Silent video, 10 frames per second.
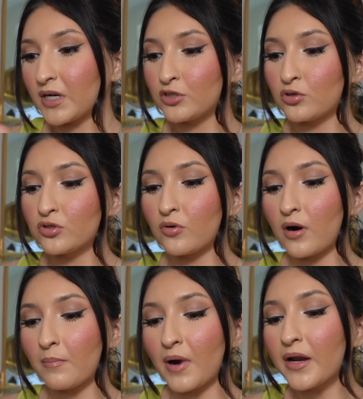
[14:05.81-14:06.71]
by Giorgio
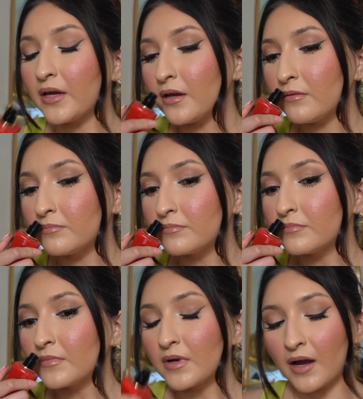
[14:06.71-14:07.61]
Armani.
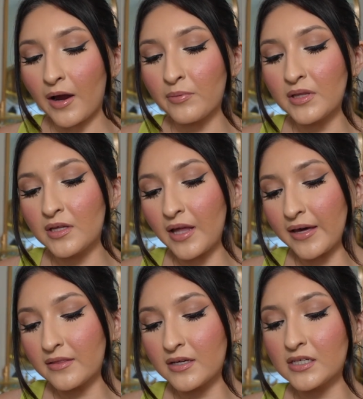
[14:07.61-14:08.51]
I really
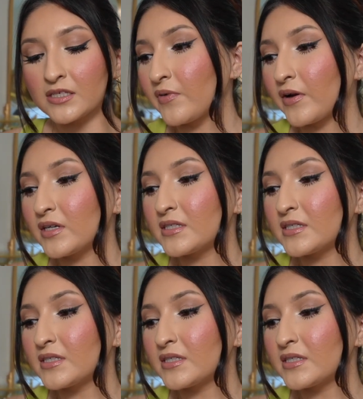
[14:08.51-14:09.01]
like this, very